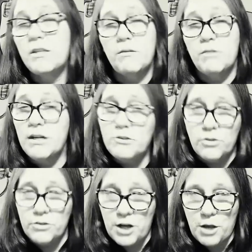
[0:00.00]
And then when I
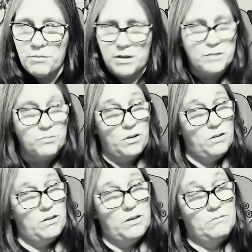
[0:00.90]
told her how, I said,
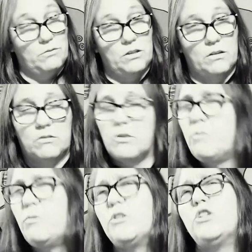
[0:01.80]
well, you know, well, the
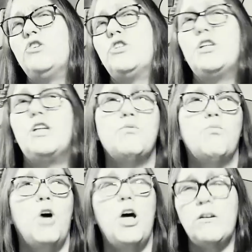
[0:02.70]
person usually does
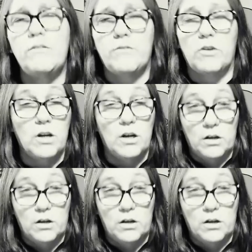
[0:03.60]
wonderful.